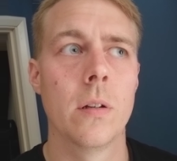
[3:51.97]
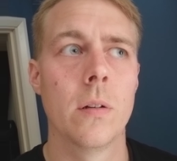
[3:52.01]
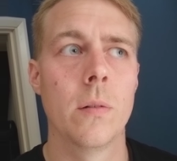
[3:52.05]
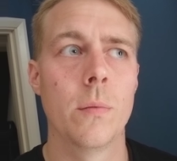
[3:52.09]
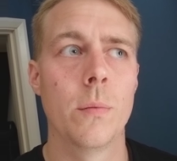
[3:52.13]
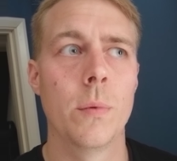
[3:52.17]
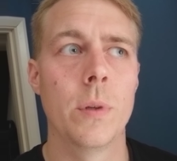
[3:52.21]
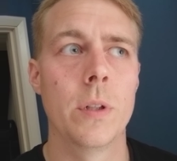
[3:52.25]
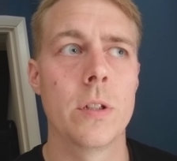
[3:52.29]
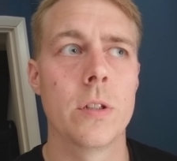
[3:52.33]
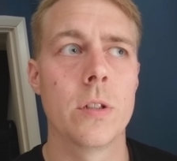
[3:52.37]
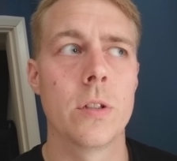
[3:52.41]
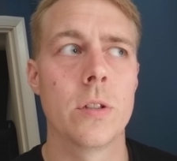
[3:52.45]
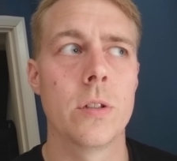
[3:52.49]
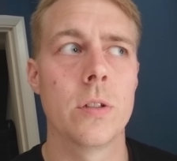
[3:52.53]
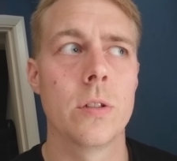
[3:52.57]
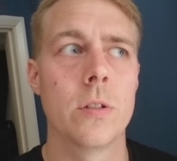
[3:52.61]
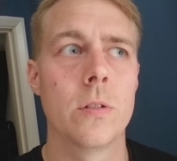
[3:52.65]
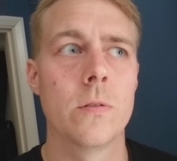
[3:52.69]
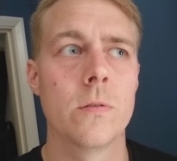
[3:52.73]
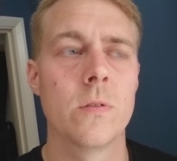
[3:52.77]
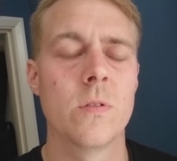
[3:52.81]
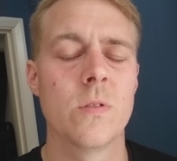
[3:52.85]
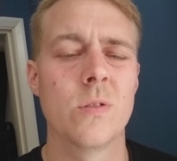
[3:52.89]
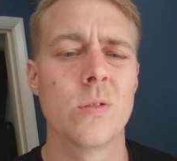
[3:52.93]
Which,
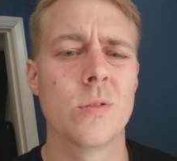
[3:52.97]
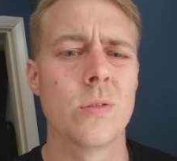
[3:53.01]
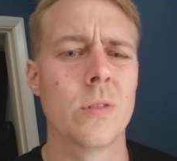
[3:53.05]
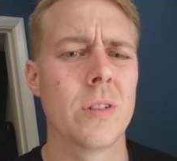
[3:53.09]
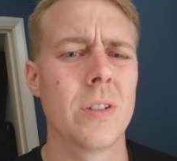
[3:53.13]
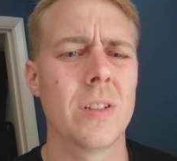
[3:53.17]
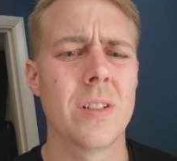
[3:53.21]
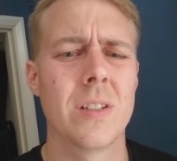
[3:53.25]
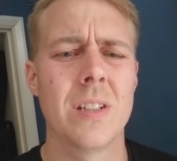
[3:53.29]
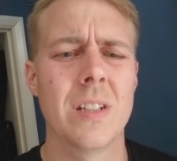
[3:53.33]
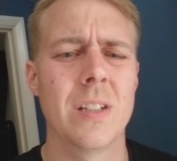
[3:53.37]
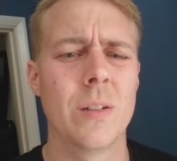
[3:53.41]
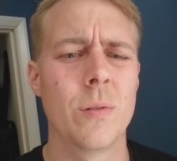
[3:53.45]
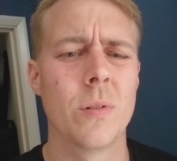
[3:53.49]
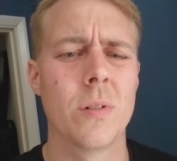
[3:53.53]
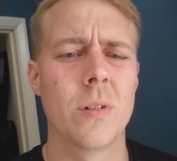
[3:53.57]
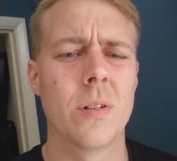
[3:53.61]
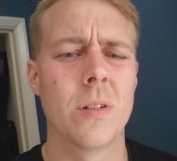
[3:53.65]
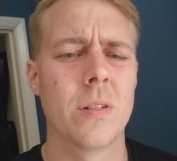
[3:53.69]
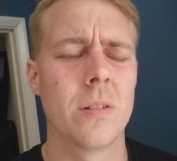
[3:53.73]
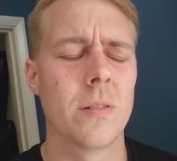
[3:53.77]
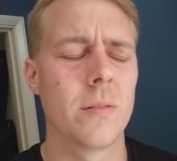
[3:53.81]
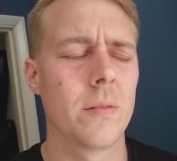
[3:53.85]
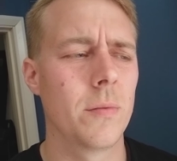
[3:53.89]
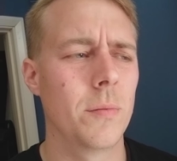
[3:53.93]
oh, to tell you what,
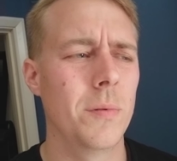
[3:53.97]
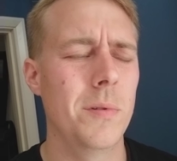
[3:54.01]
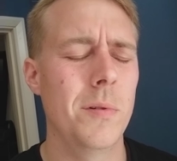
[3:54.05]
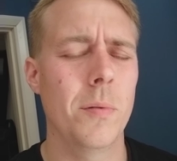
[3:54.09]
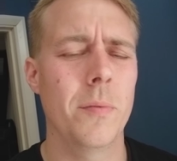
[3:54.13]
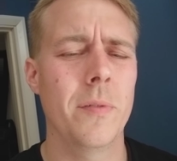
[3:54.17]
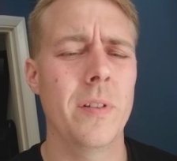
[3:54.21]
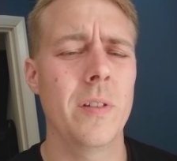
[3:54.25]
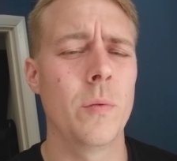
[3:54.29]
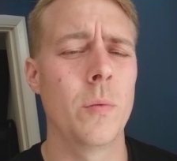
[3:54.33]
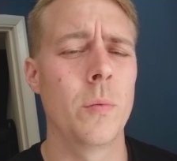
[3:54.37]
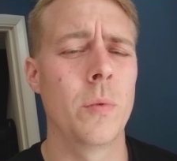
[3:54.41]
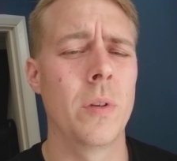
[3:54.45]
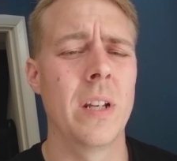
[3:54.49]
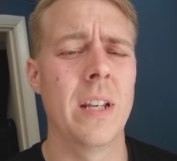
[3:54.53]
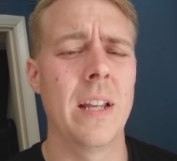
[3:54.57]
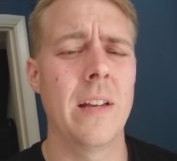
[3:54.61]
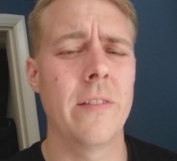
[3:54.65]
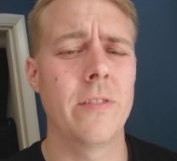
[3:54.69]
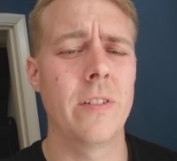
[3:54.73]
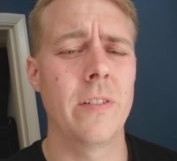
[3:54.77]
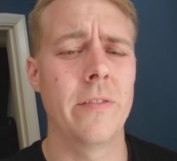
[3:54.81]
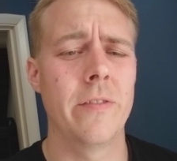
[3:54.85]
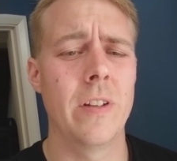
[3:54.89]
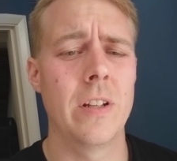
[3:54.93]
I think we would have
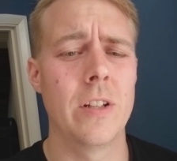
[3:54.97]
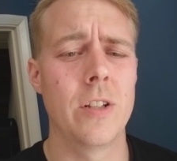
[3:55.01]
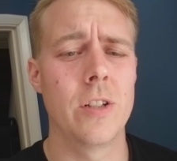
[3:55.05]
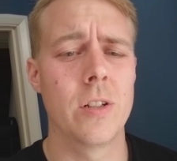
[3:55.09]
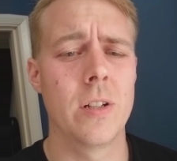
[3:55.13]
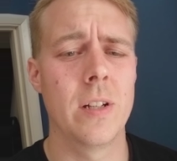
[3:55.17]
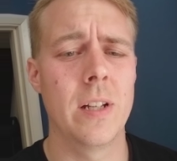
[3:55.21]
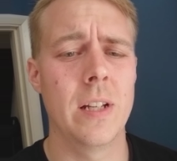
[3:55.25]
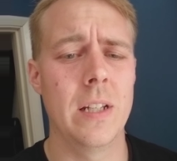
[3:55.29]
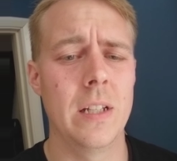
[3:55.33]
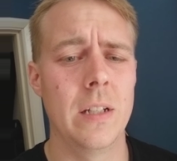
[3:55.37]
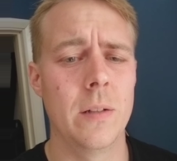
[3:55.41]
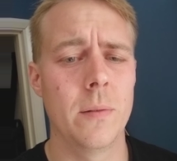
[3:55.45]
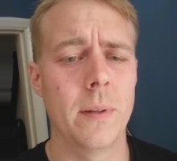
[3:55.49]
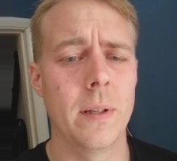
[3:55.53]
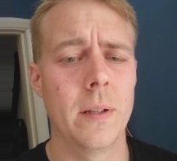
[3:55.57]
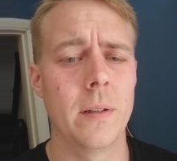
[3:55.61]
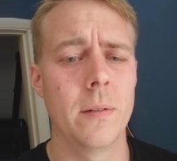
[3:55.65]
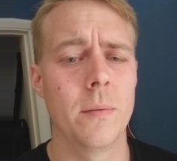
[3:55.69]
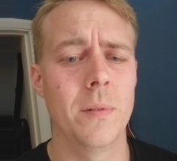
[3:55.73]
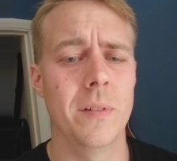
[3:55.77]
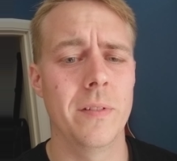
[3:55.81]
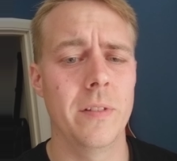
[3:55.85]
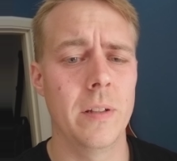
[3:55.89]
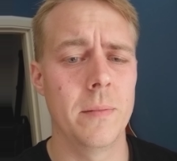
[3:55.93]
left eventually anyway
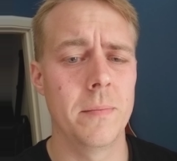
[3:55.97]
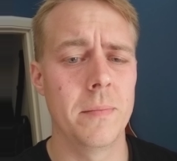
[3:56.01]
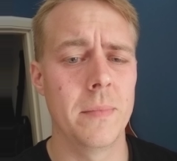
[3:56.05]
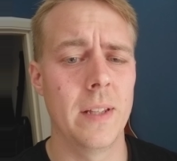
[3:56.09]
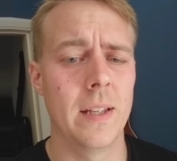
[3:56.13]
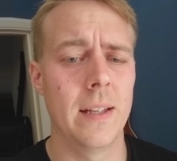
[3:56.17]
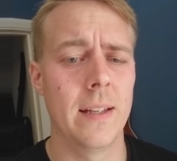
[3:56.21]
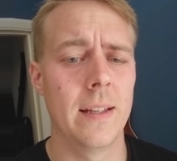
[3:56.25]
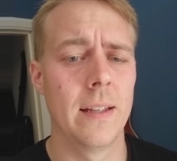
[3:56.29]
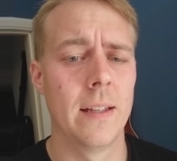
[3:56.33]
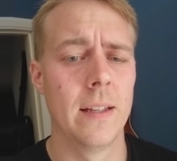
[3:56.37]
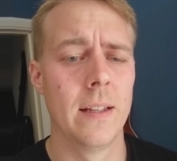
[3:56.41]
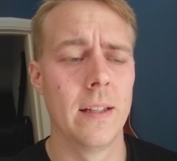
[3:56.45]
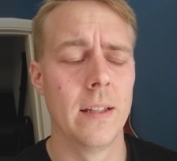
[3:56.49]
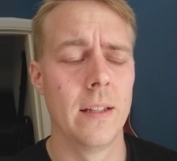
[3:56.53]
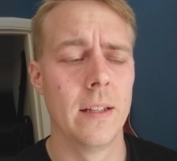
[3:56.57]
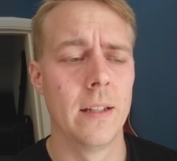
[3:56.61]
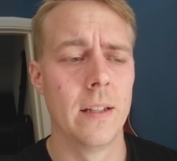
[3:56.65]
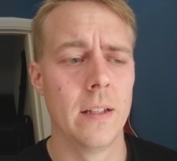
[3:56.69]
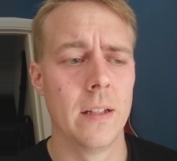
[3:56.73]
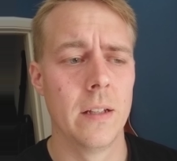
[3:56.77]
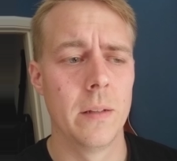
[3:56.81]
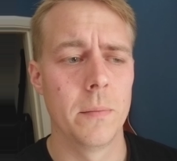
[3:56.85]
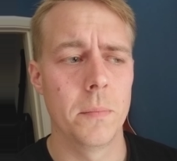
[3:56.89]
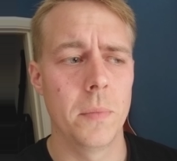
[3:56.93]
with him there.
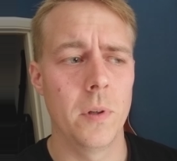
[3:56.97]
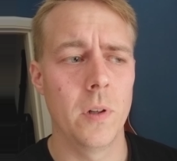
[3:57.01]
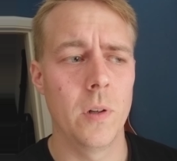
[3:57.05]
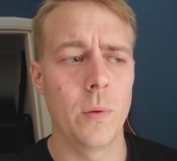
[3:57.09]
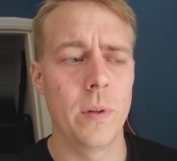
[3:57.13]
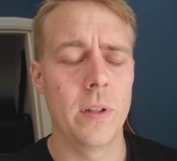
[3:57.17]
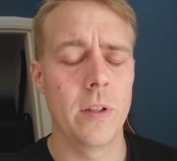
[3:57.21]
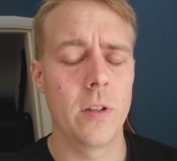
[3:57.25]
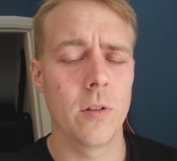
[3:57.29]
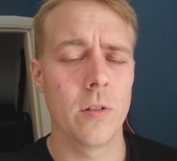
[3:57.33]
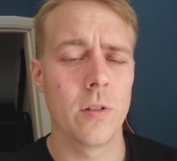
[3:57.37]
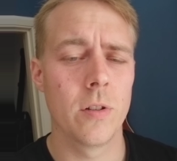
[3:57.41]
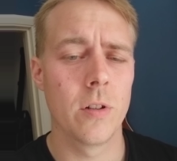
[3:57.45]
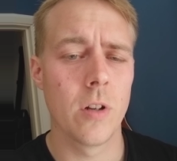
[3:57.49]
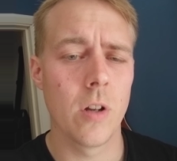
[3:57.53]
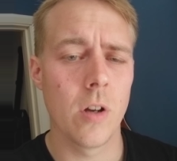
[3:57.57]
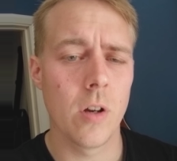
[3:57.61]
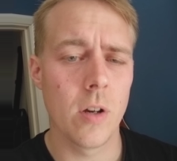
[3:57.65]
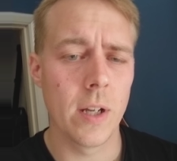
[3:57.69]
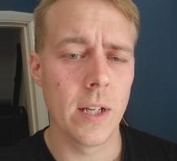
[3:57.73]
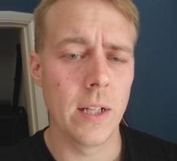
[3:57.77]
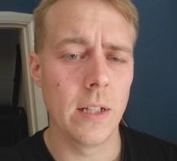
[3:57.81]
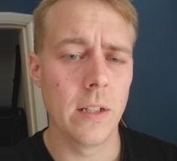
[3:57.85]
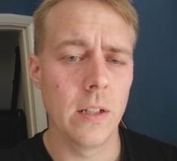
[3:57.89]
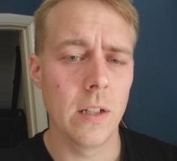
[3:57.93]
But with
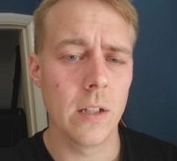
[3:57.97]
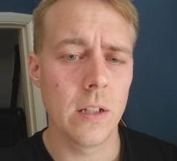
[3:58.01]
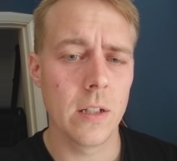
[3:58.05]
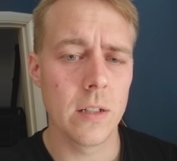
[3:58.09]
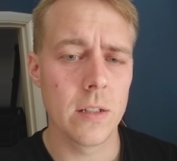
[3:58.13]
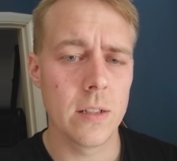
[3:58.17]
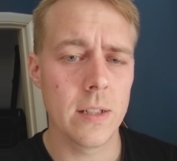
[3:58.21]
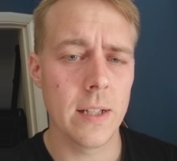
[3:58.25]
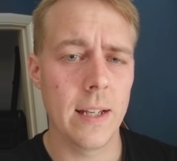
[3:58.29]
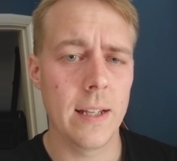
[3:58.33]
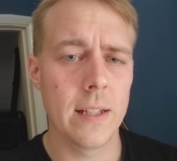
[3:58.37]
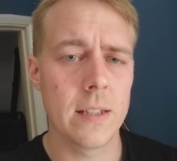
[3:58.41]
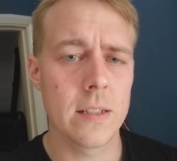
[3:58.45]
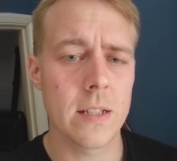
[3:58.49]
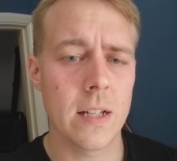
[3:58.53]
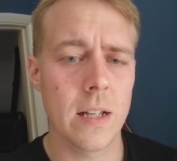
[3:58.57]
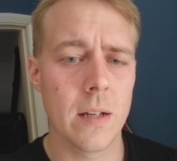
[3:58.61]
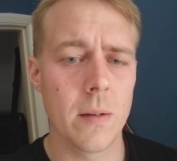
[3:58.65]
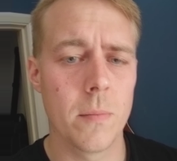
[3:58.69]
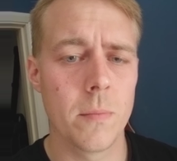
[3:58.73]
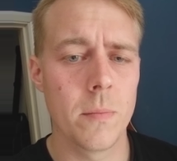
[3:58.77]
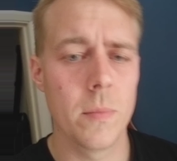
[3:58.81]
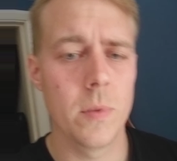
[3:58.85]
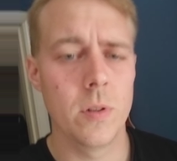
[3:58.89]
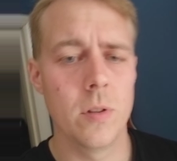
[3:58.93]
online, you can take snap,
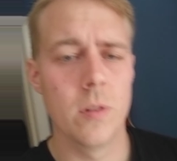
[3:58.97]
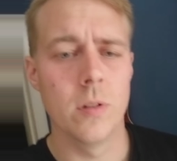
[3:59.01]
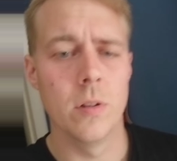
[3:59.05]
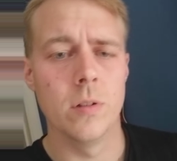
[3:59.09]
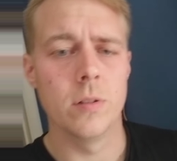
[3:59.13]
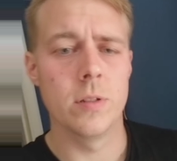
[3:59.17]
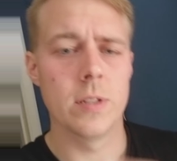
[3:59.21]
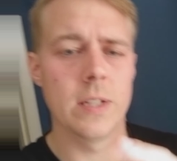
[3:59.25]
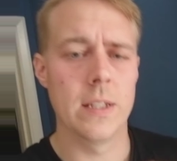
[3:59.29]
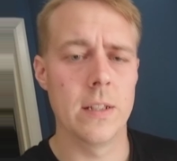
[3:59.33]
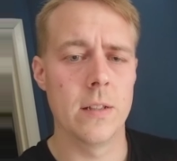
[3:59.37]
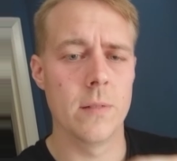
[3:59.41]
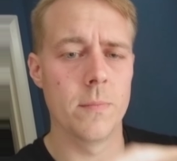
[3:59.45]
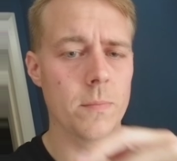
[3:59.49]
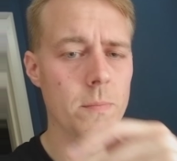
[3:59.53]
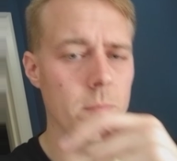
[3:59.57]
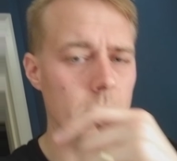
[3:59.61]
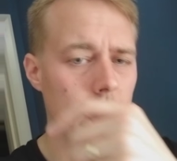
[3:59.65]
you know, take the.